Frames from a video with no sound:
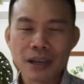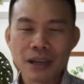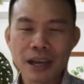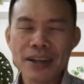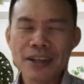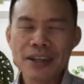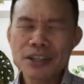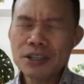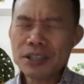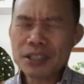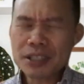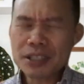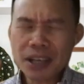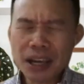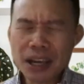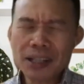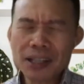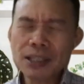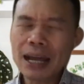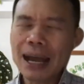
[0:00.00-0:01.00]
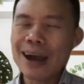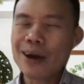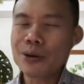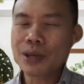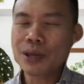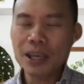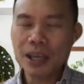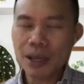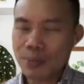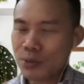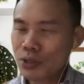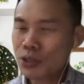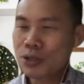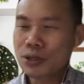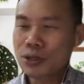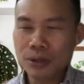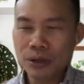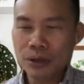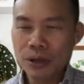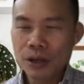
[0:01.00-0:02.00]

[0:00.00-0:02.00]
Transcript: and just allow him to